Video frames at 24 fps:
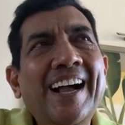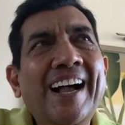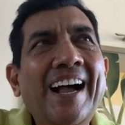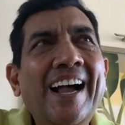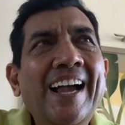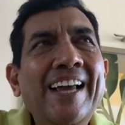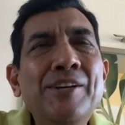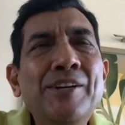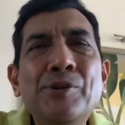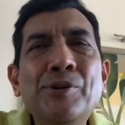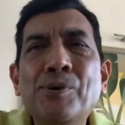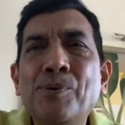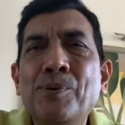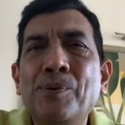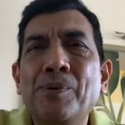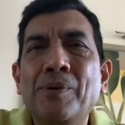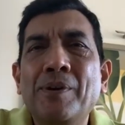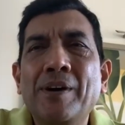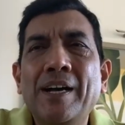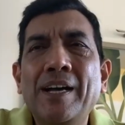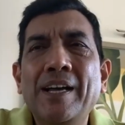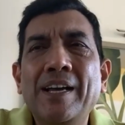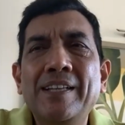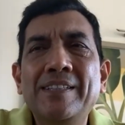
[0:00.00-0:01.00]
I
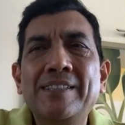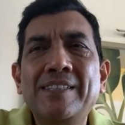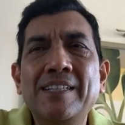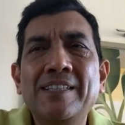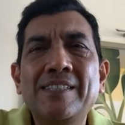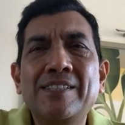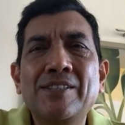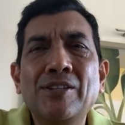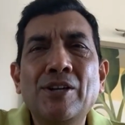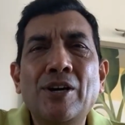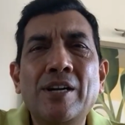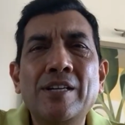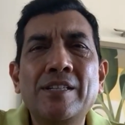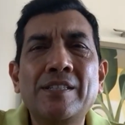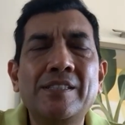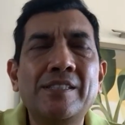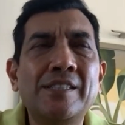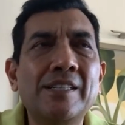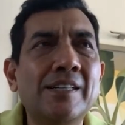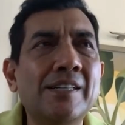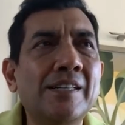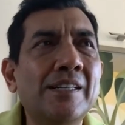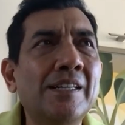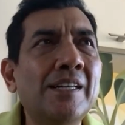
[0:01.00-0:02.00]
know it's it's not
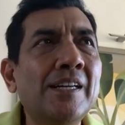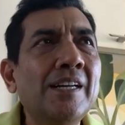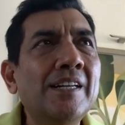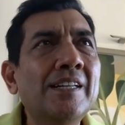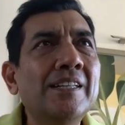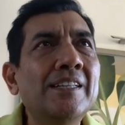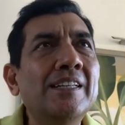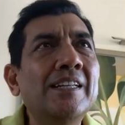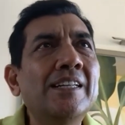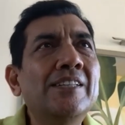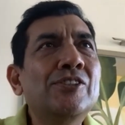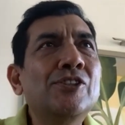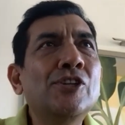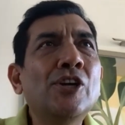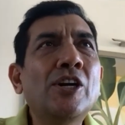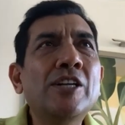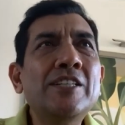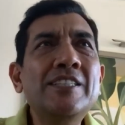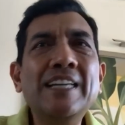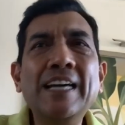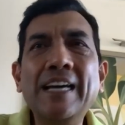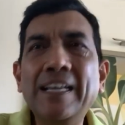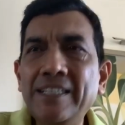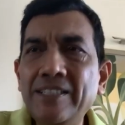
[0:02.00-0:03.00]
uh, it's not
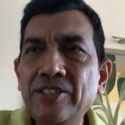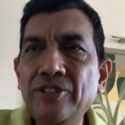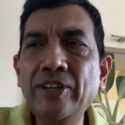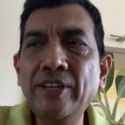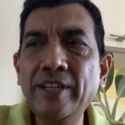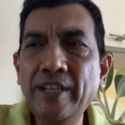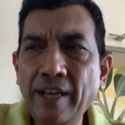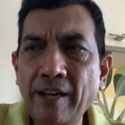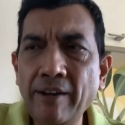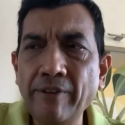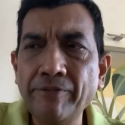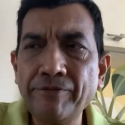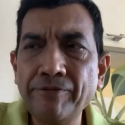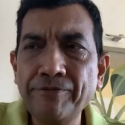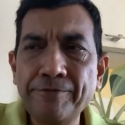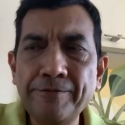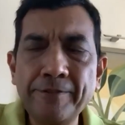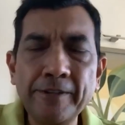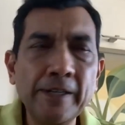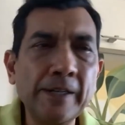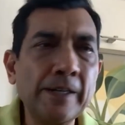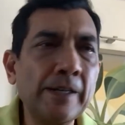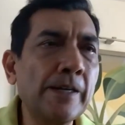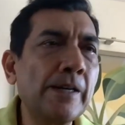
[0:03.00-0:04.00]
challenging enough.
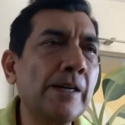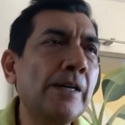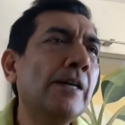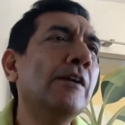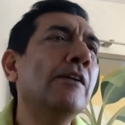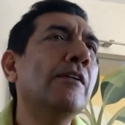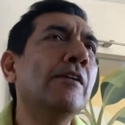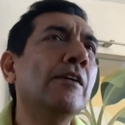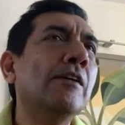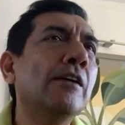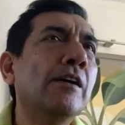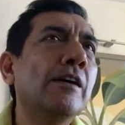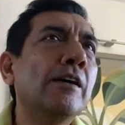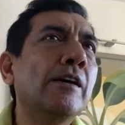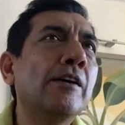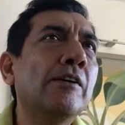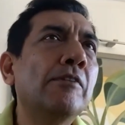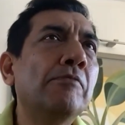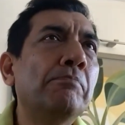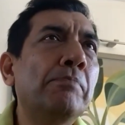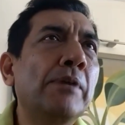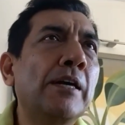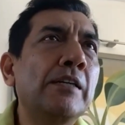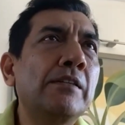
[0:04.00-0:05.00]
Uh, uh,
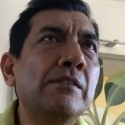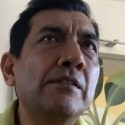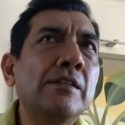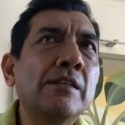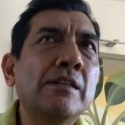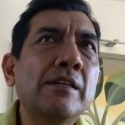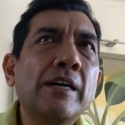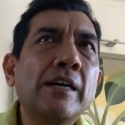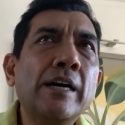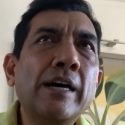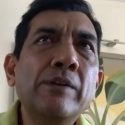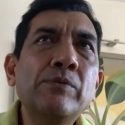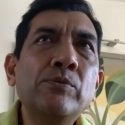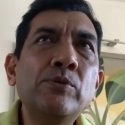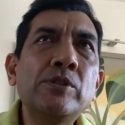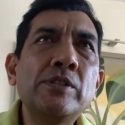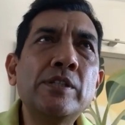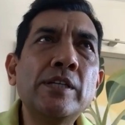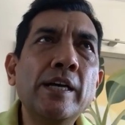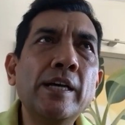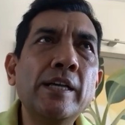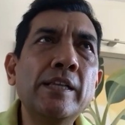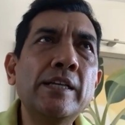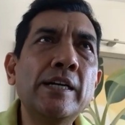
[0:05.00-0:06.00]
but I would
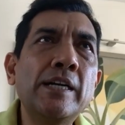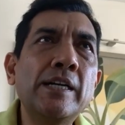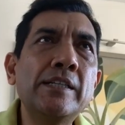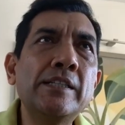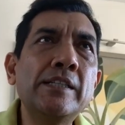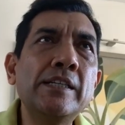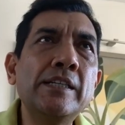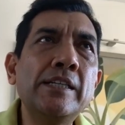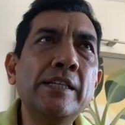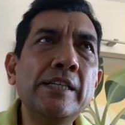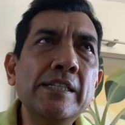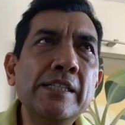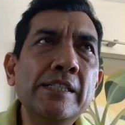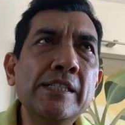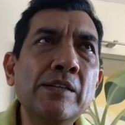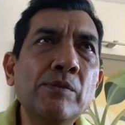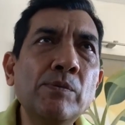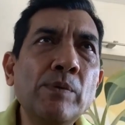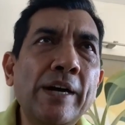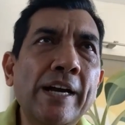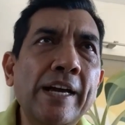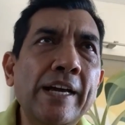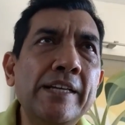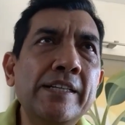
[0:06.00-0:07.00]
say that the reason
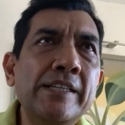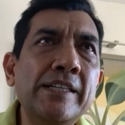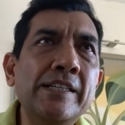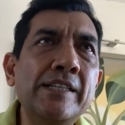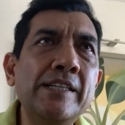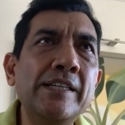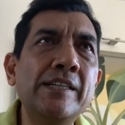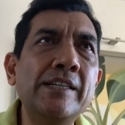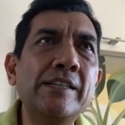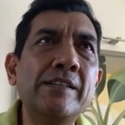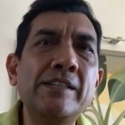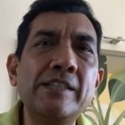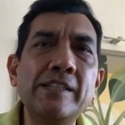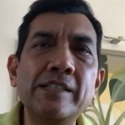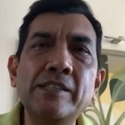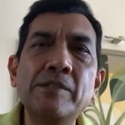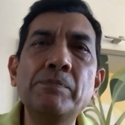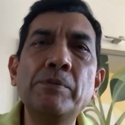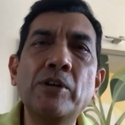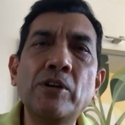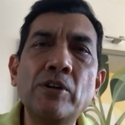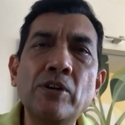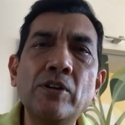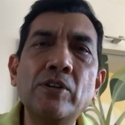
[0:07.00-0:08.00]
why I did it is
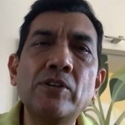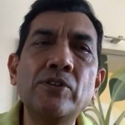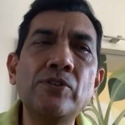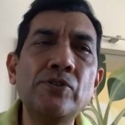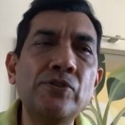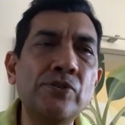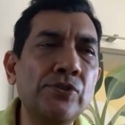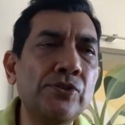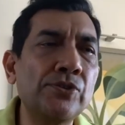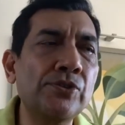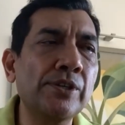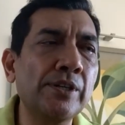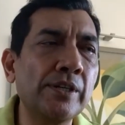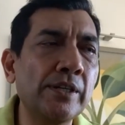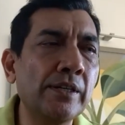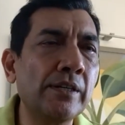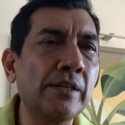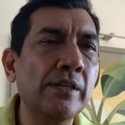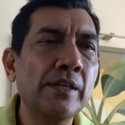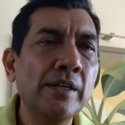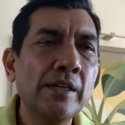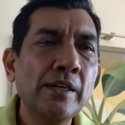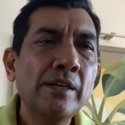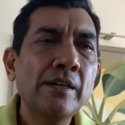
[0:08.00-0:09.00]
because
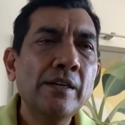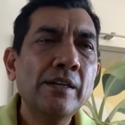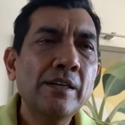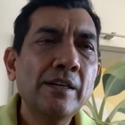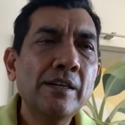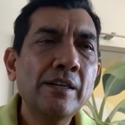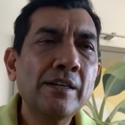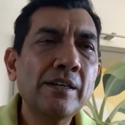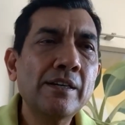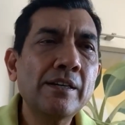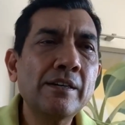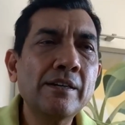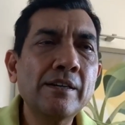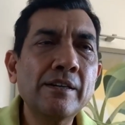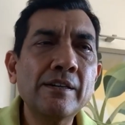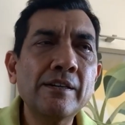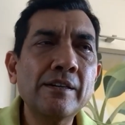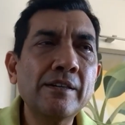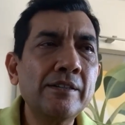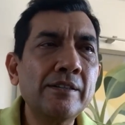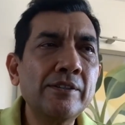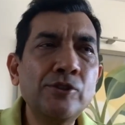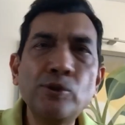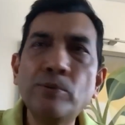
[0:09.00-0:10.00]

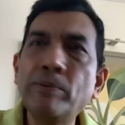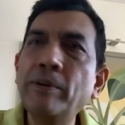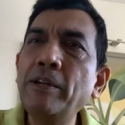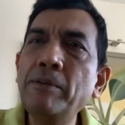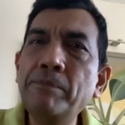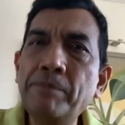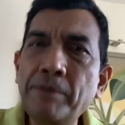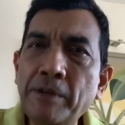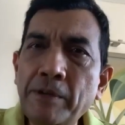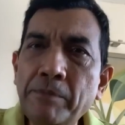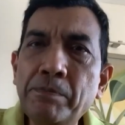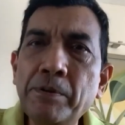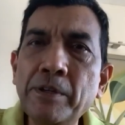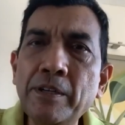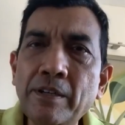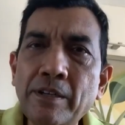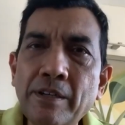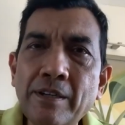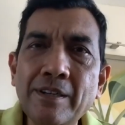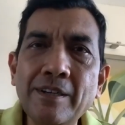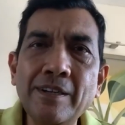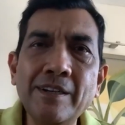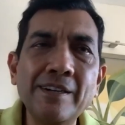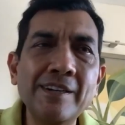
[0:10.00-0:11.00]
uh, too many people
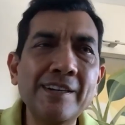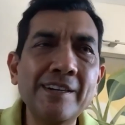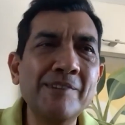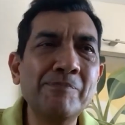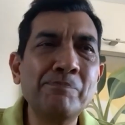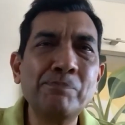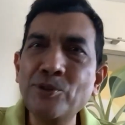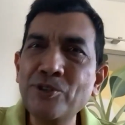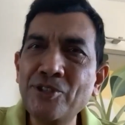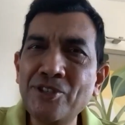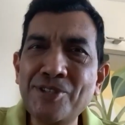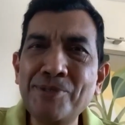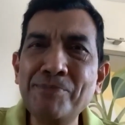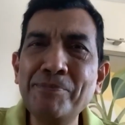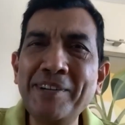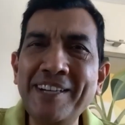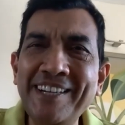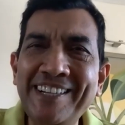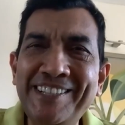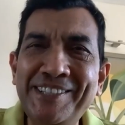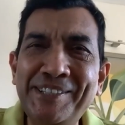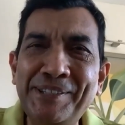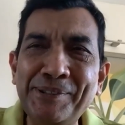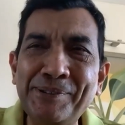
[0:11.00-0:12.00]
uh, pushed me
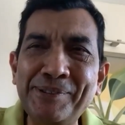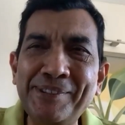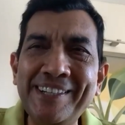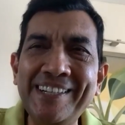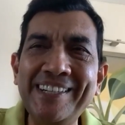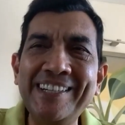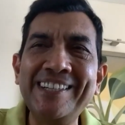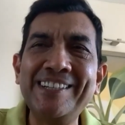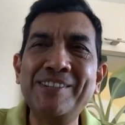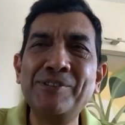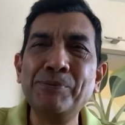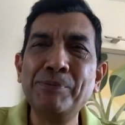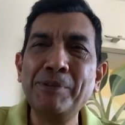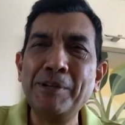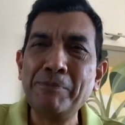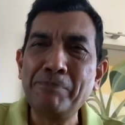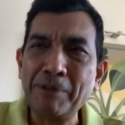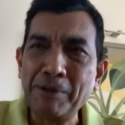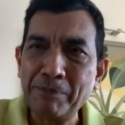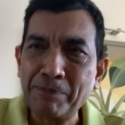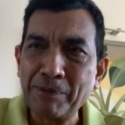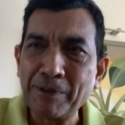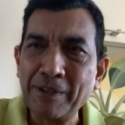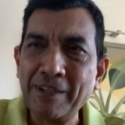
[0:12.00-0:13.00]
into it. Too many
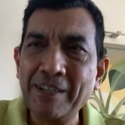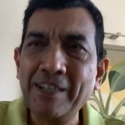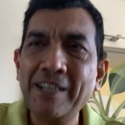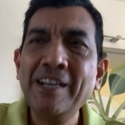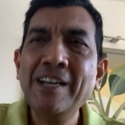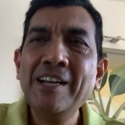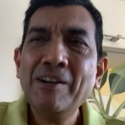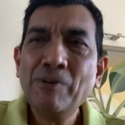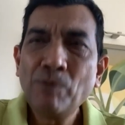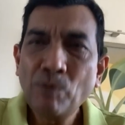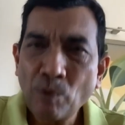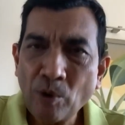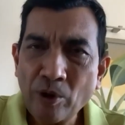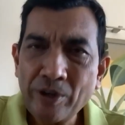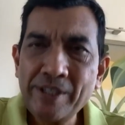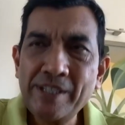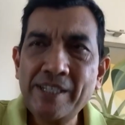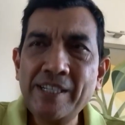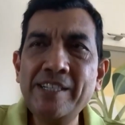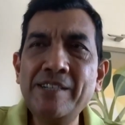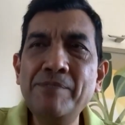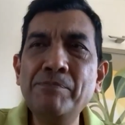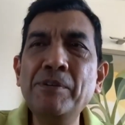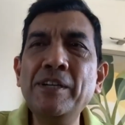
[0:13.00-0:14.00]
people
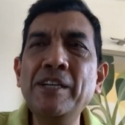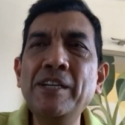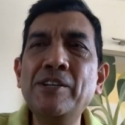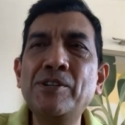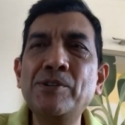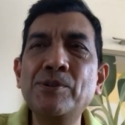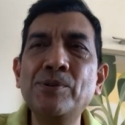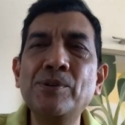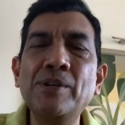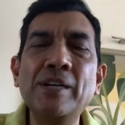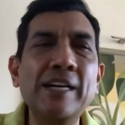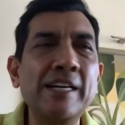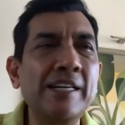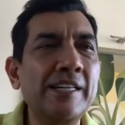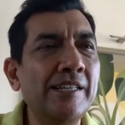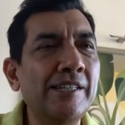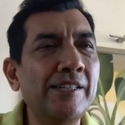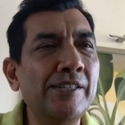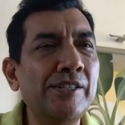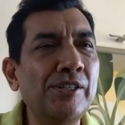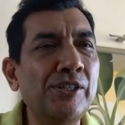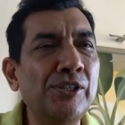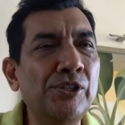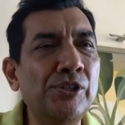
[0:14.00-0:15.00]
wanted me to get
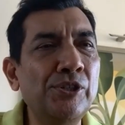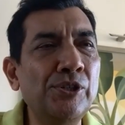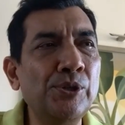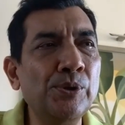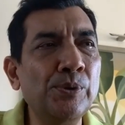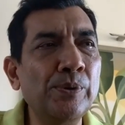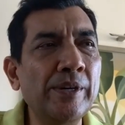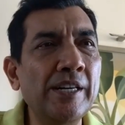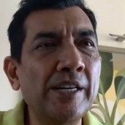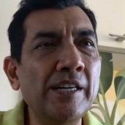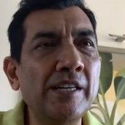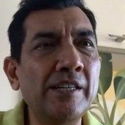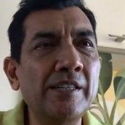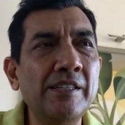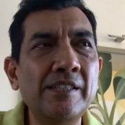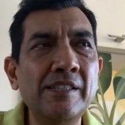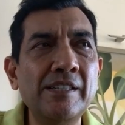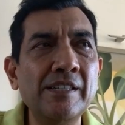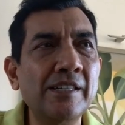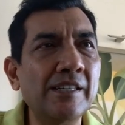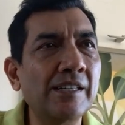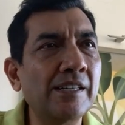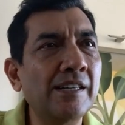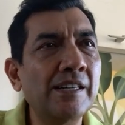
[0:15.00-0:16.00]
into it,
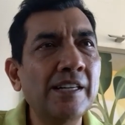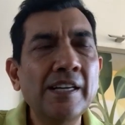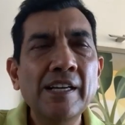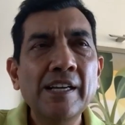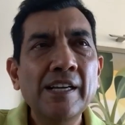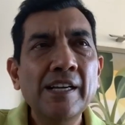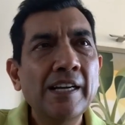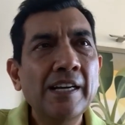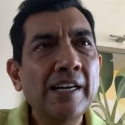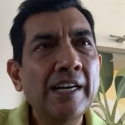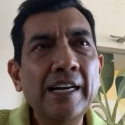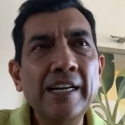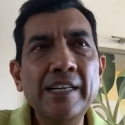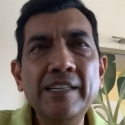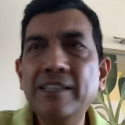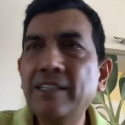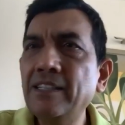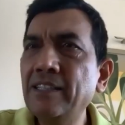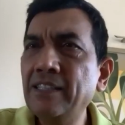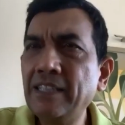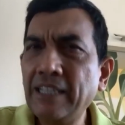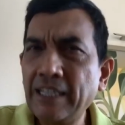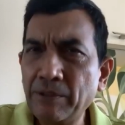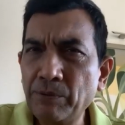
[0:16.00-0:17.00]
uh, and
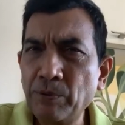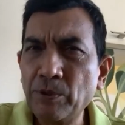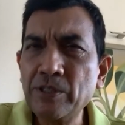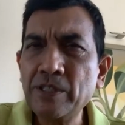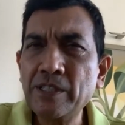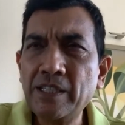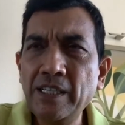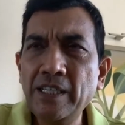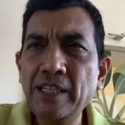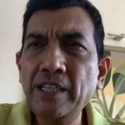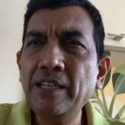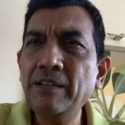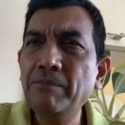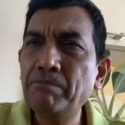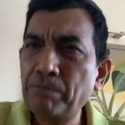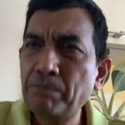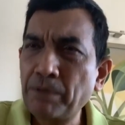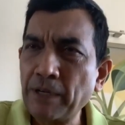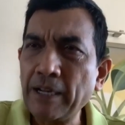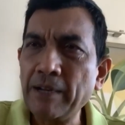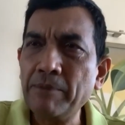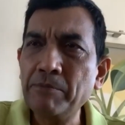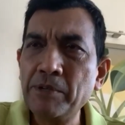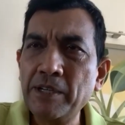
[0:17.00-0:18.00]
that was the
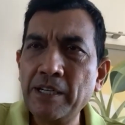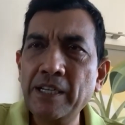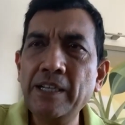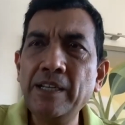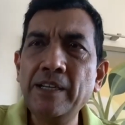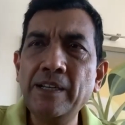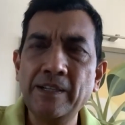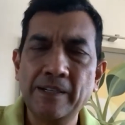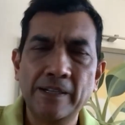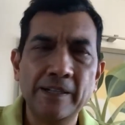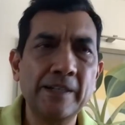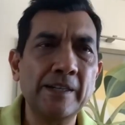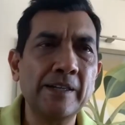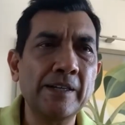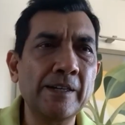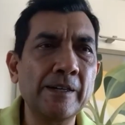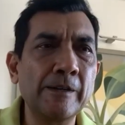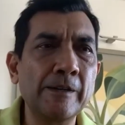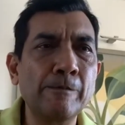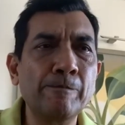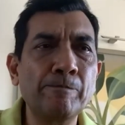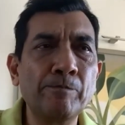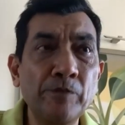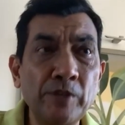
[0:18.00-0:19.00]
primary
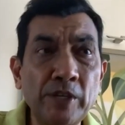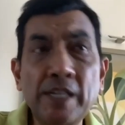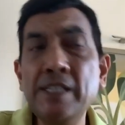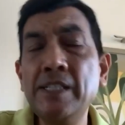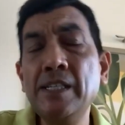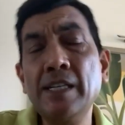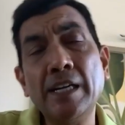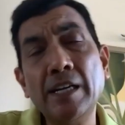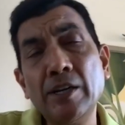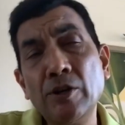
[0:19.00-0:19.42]
reason.